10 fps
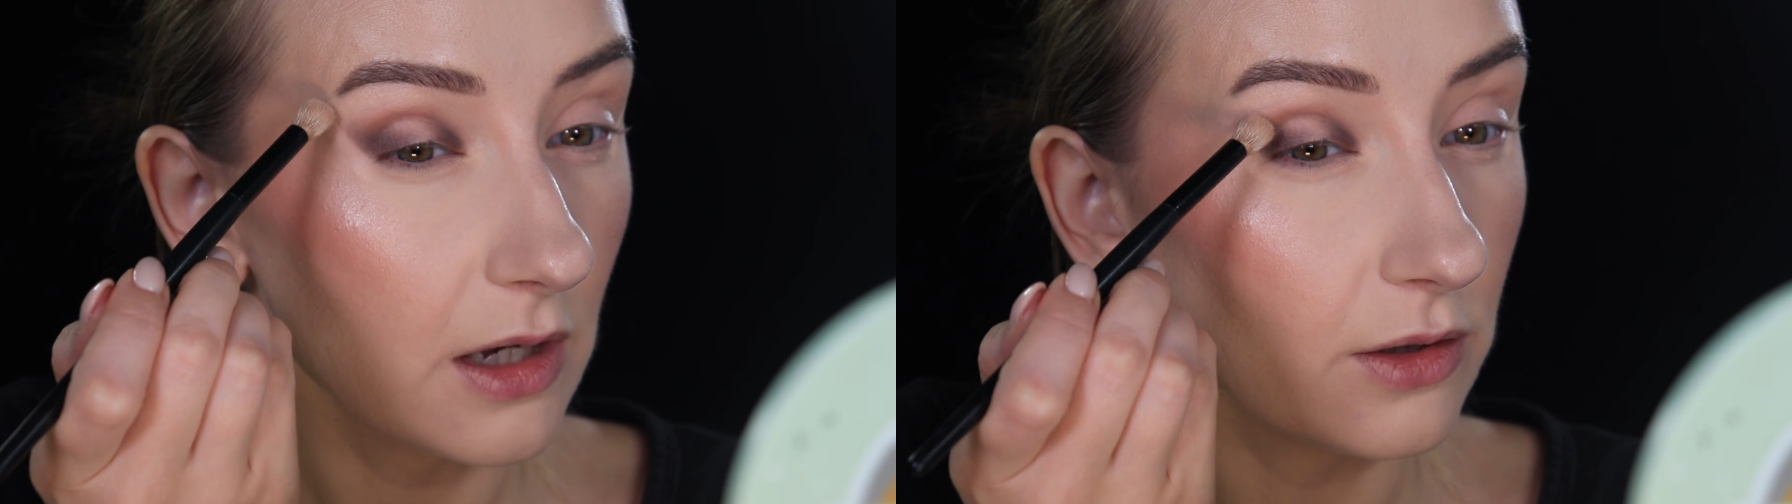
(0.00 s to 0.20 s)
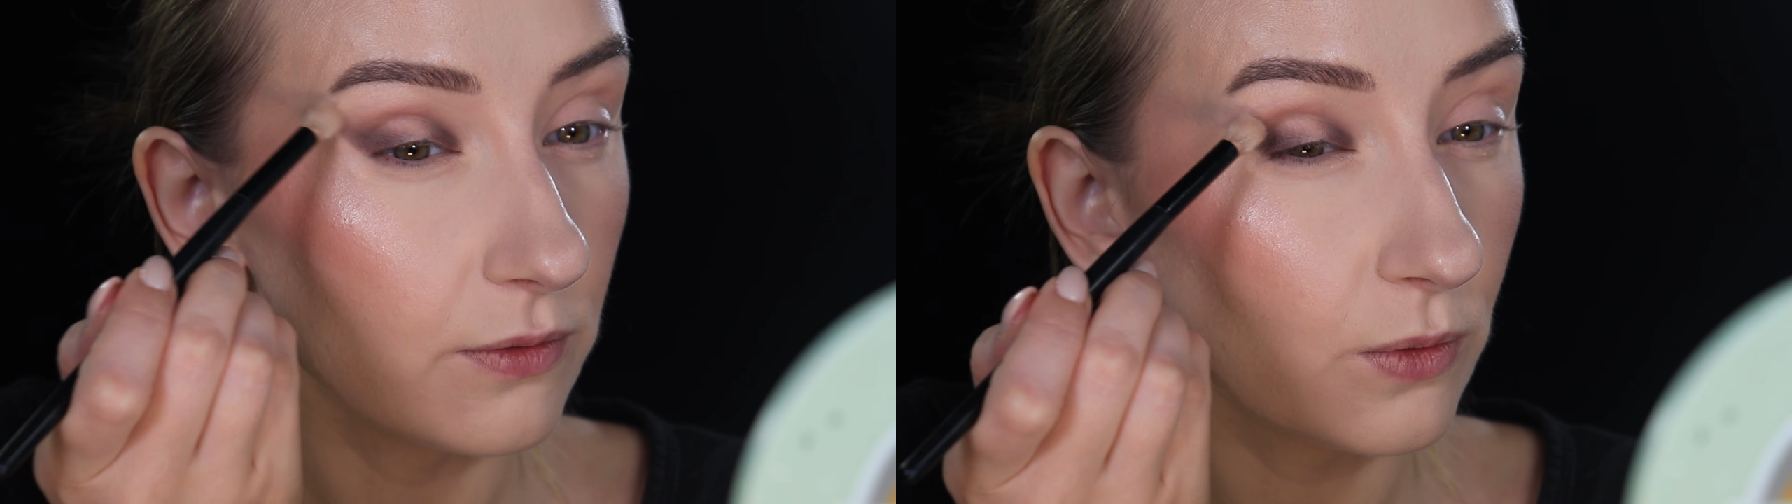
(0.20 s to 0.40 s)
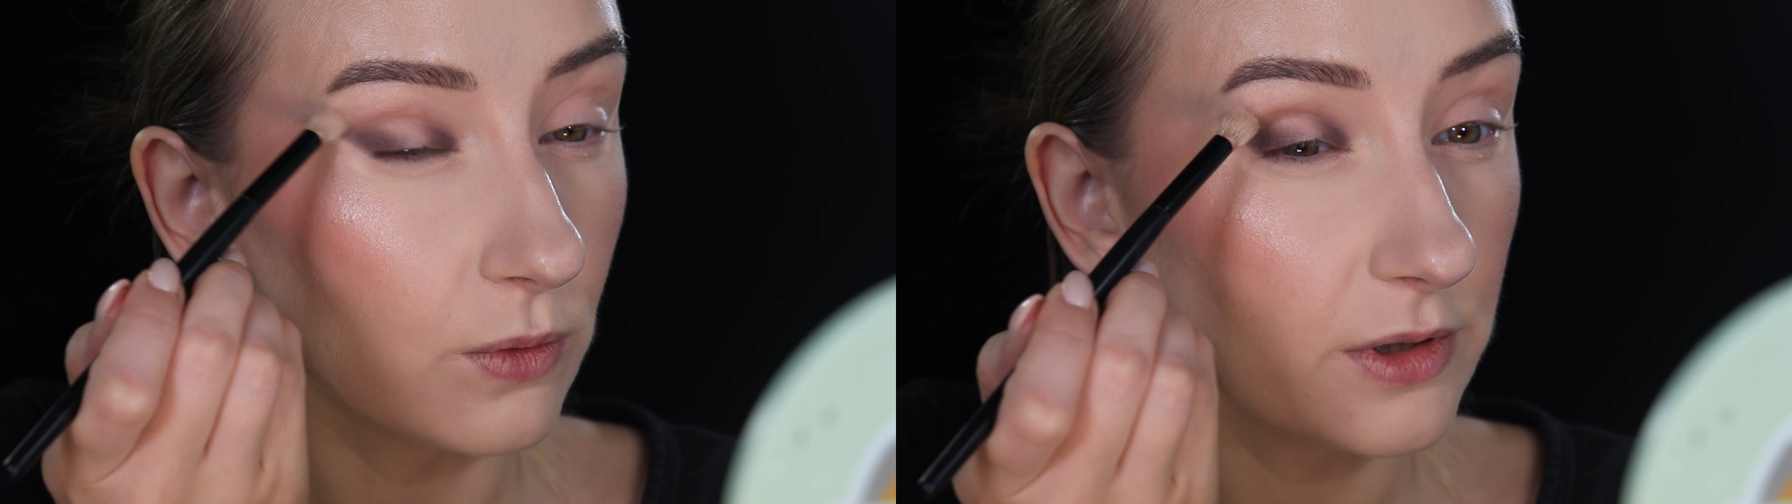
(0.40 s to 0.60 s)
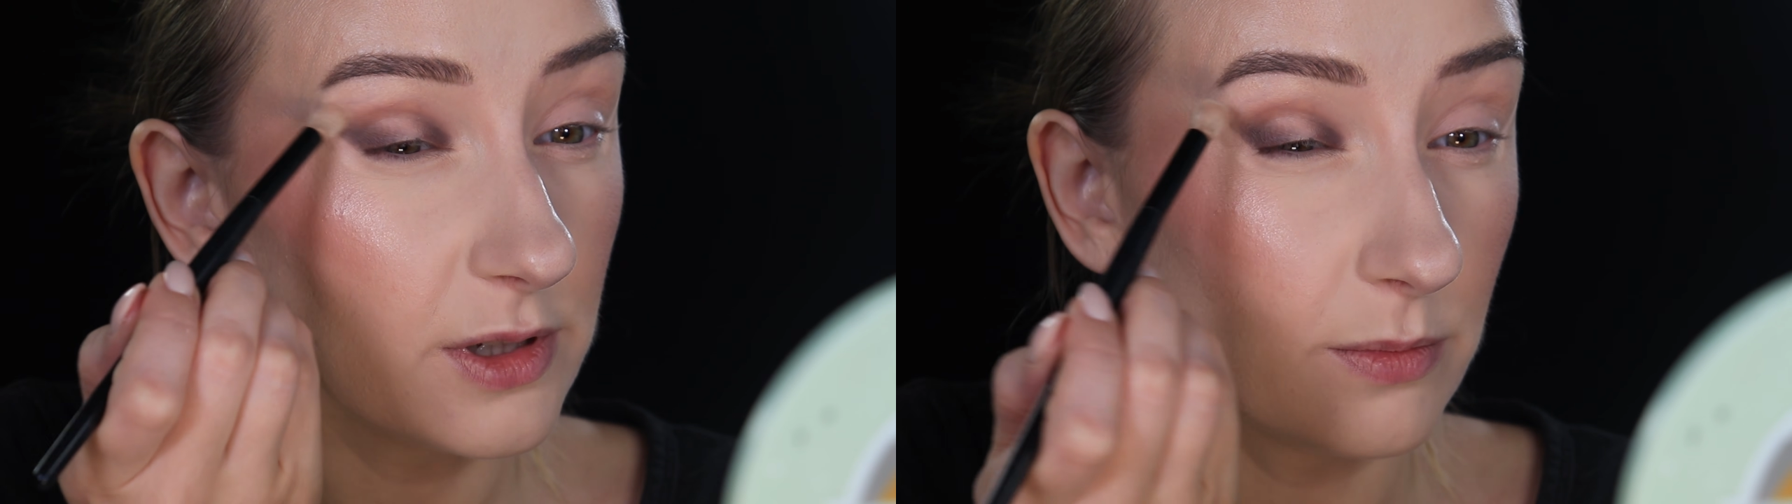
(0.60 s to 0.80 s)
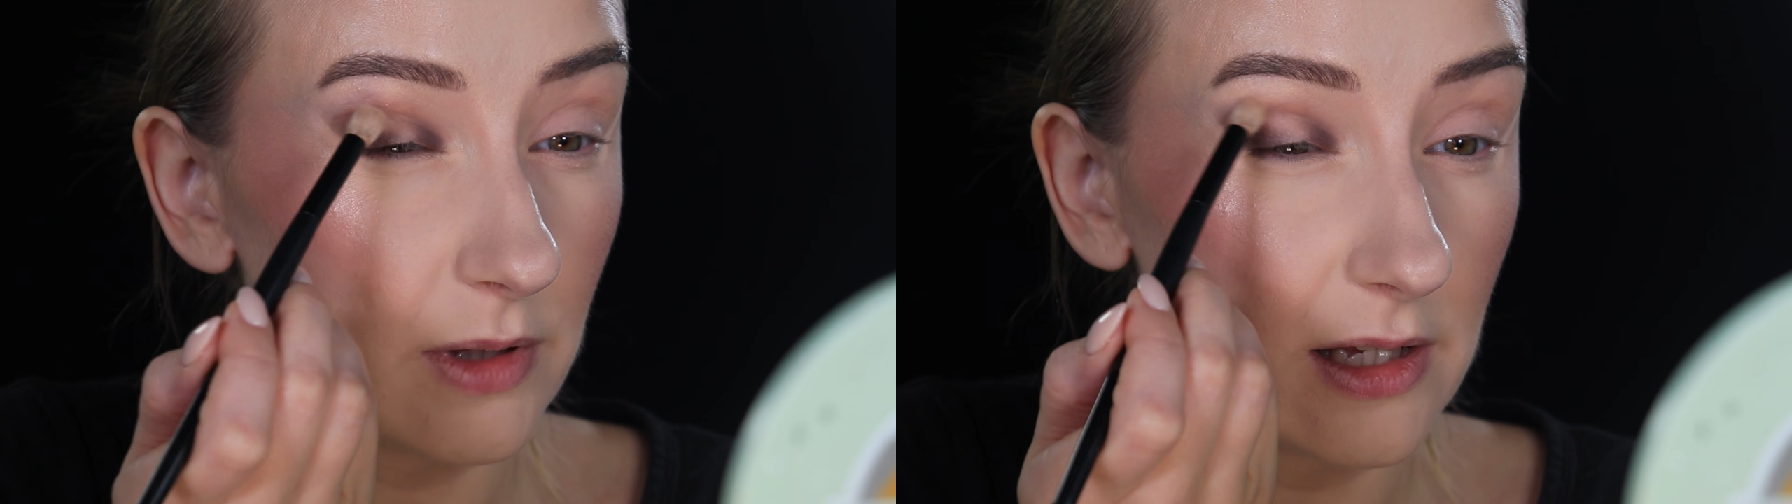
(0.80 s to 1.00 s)
And of
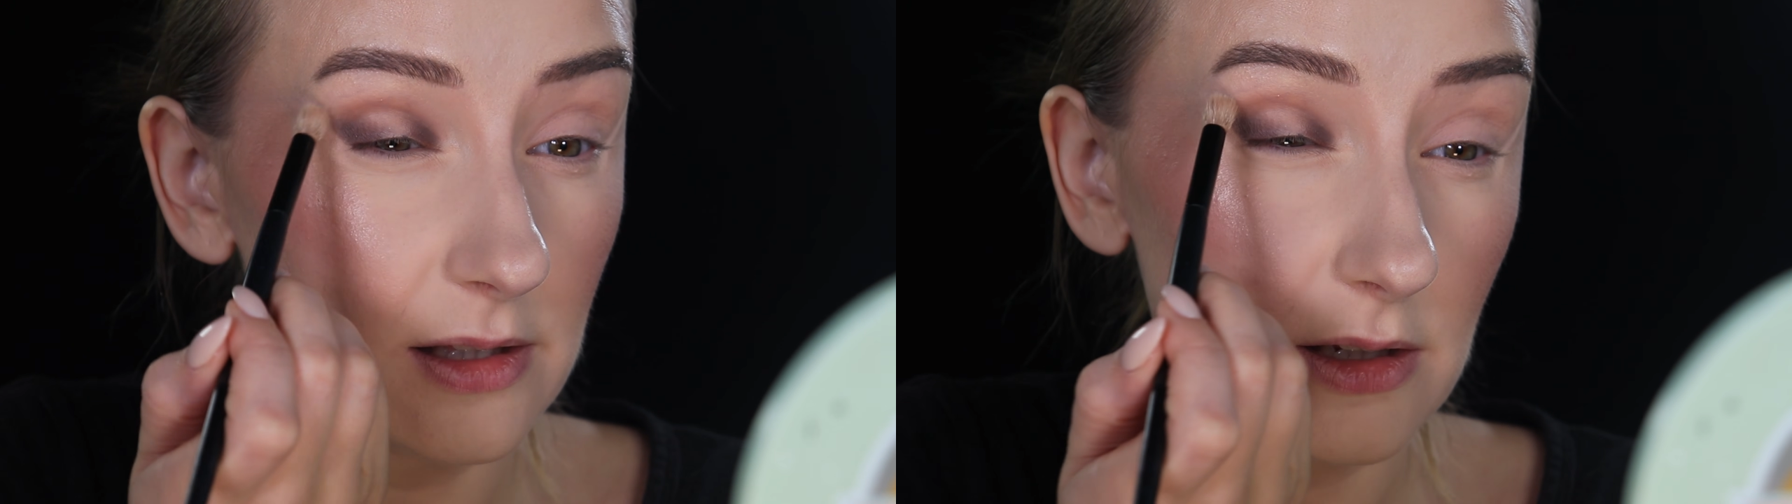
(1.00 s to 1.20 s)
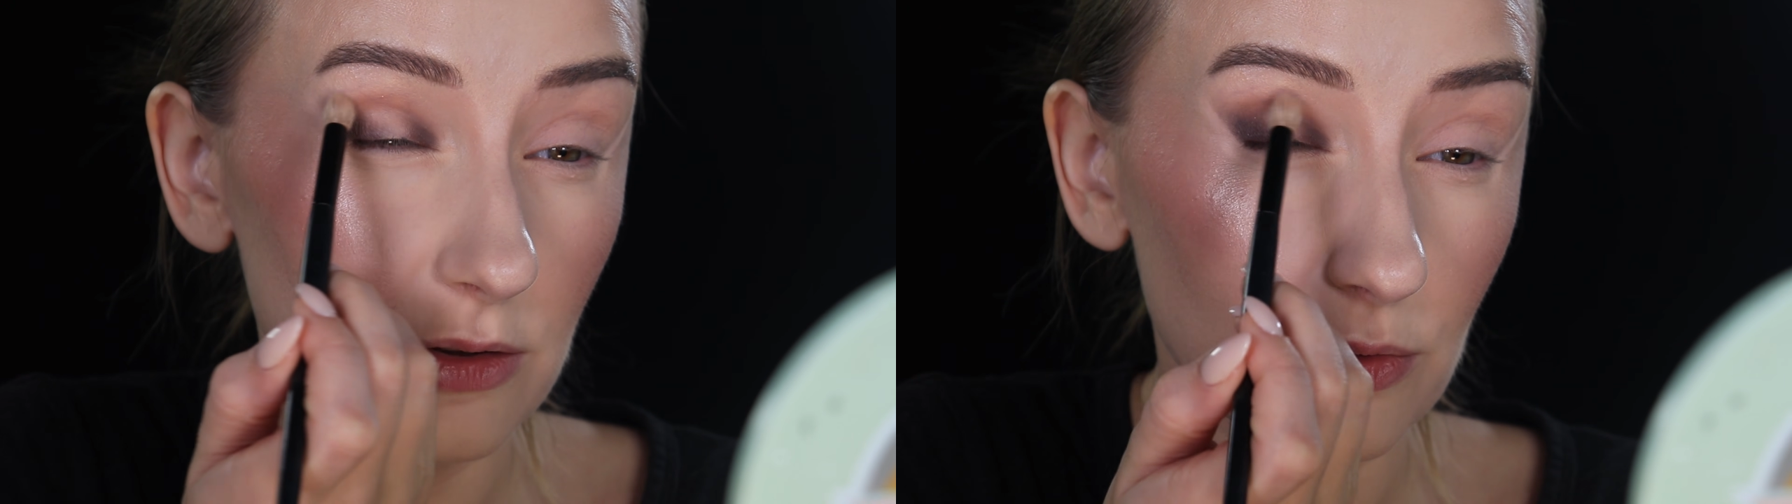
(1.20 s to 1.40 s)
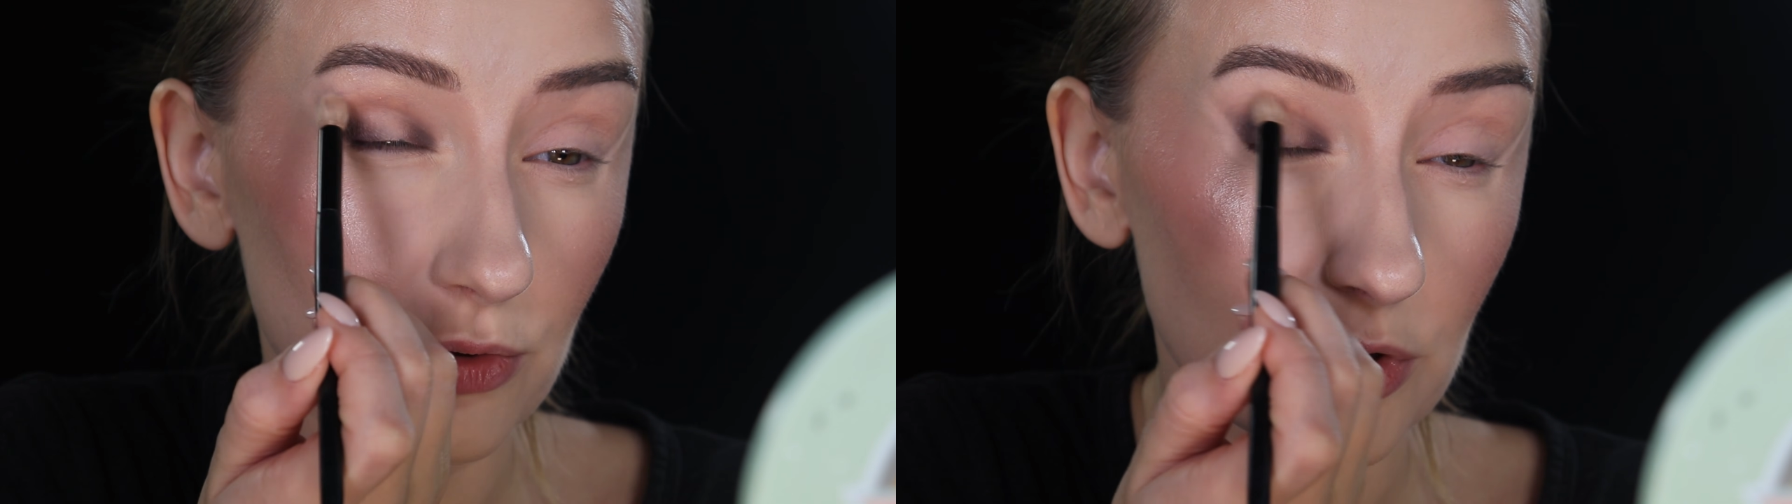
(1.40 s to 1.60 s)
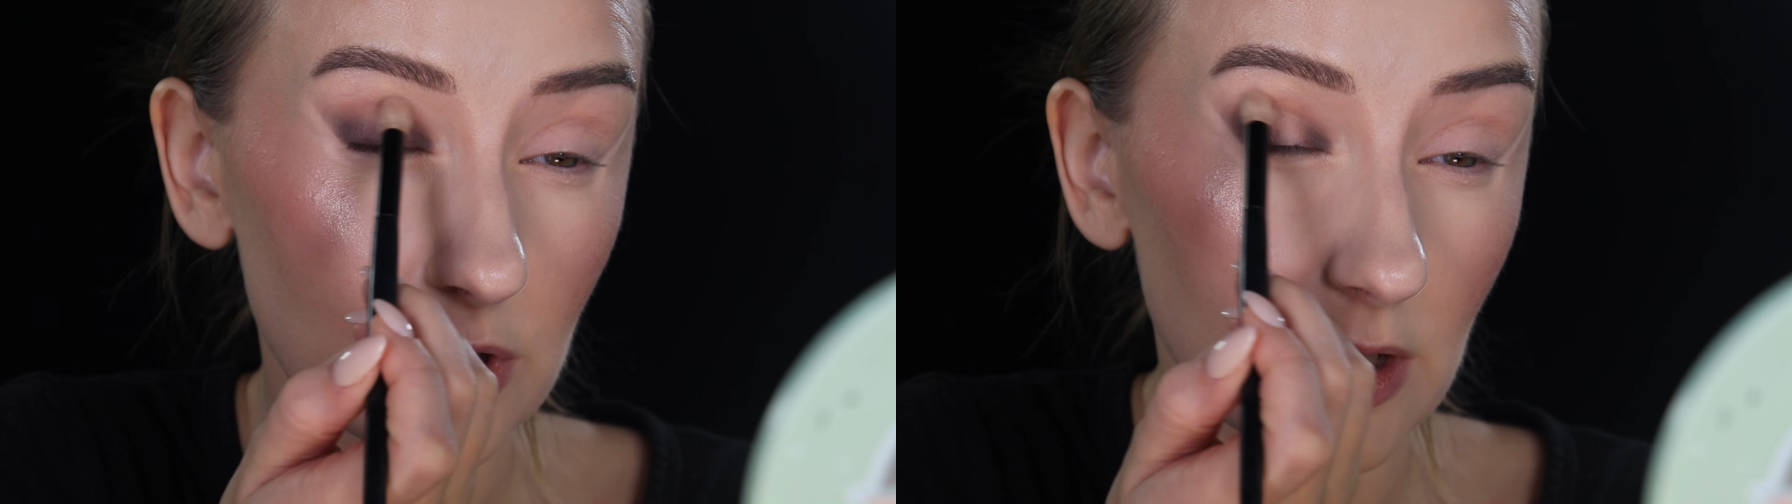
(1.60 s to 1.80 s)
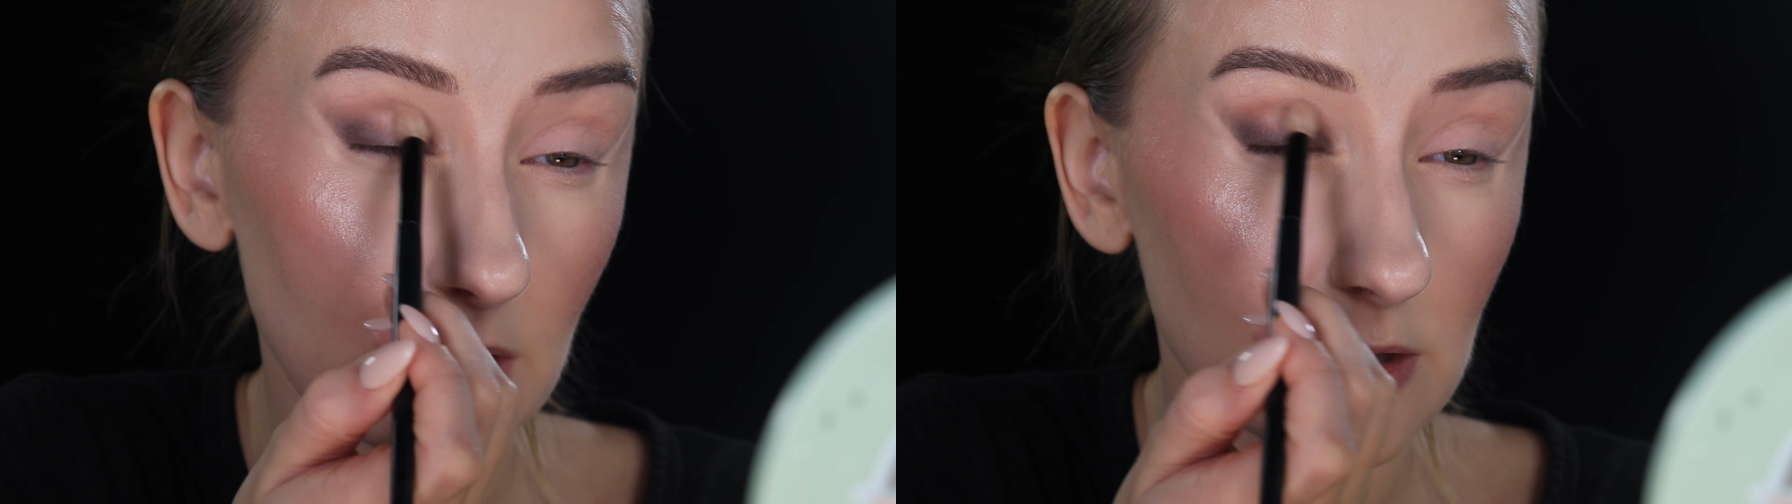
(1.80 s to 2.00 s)
course blending 2
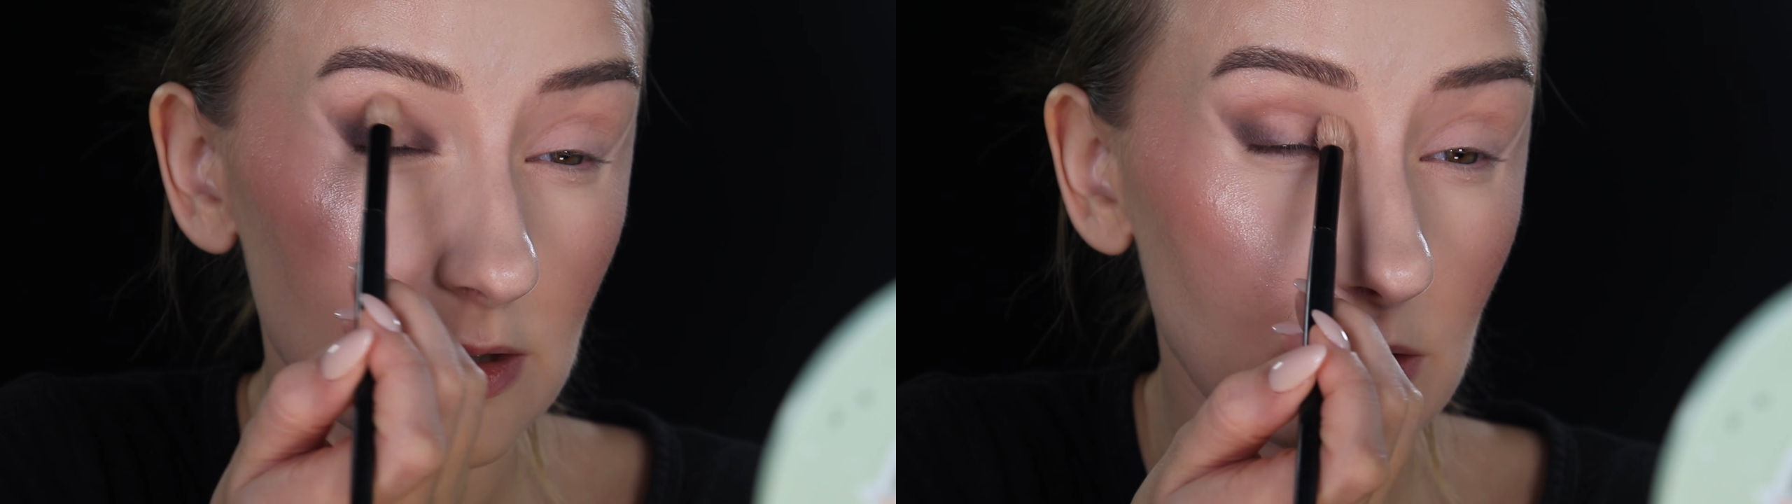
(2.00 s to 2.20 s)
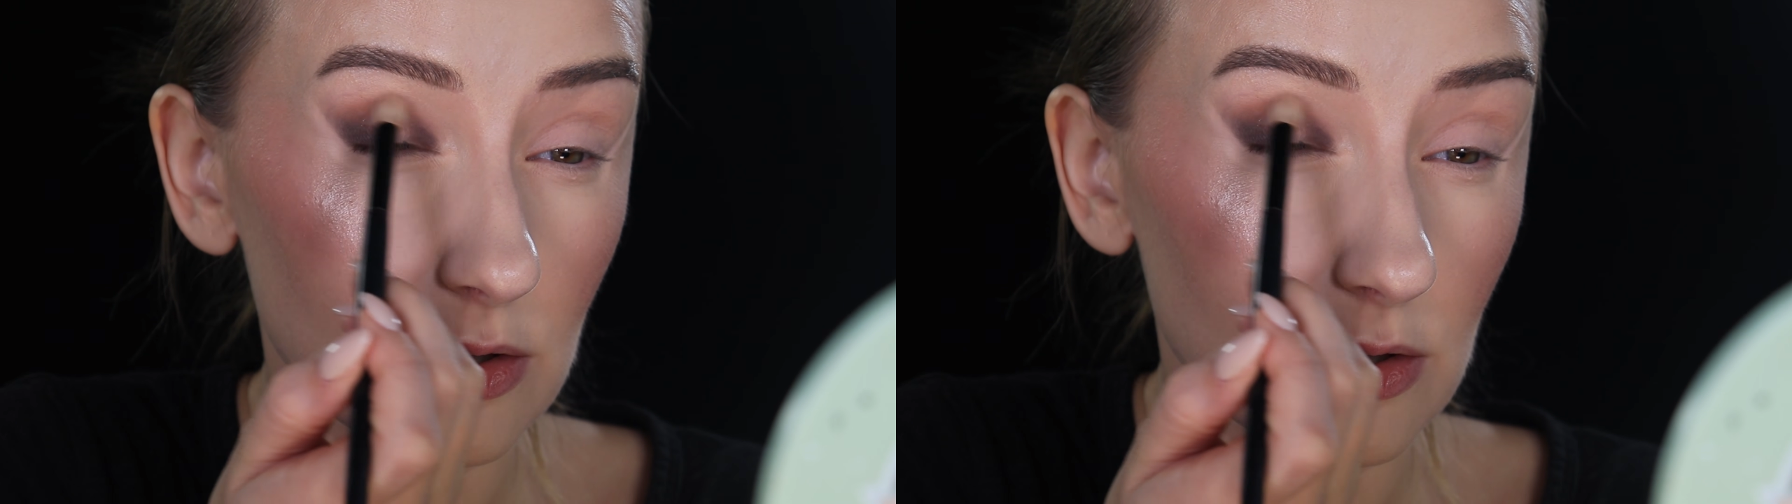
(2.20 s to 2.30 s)
shades